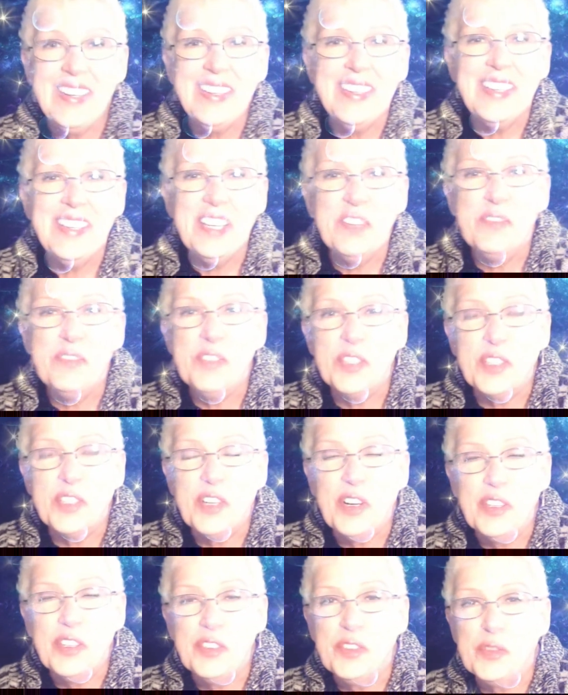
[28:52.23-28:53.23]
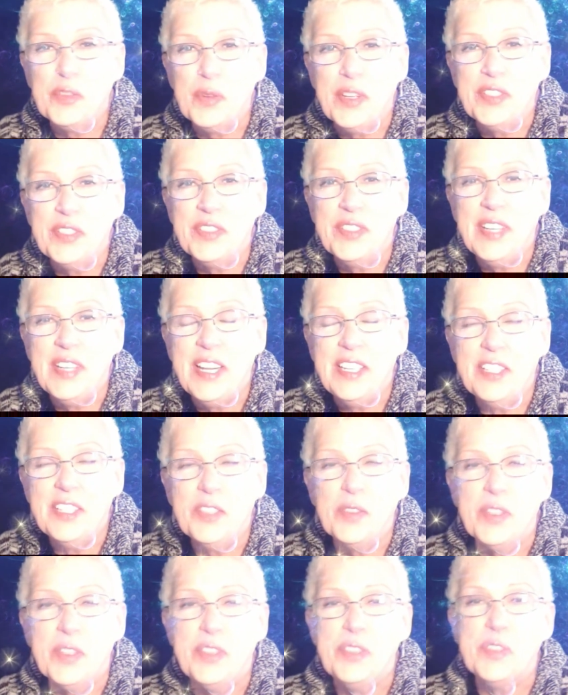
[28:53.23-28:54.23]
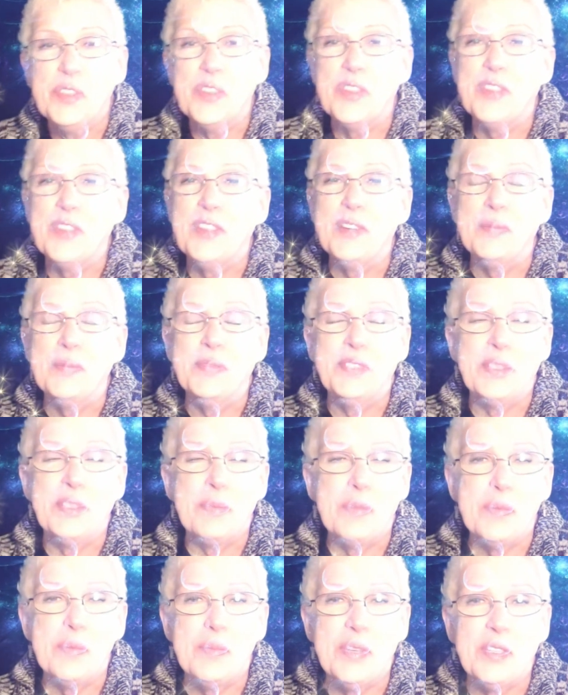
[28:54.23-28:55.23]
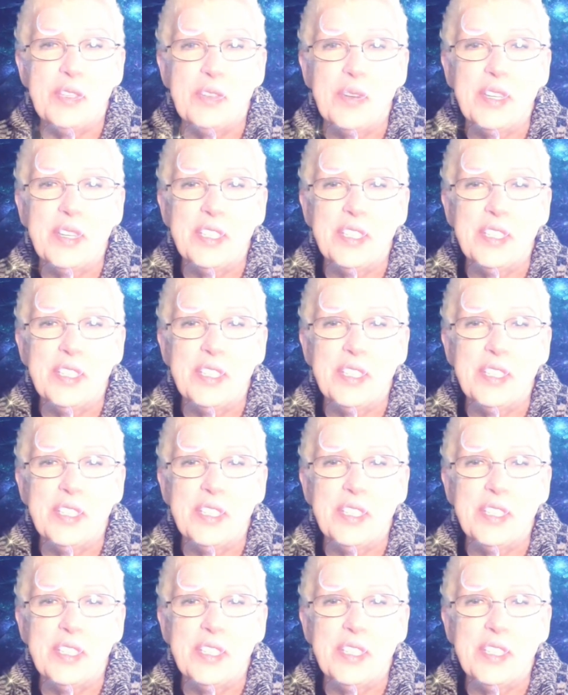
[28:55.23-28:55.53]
If your cards resonated with you, a thumbs up would be greatly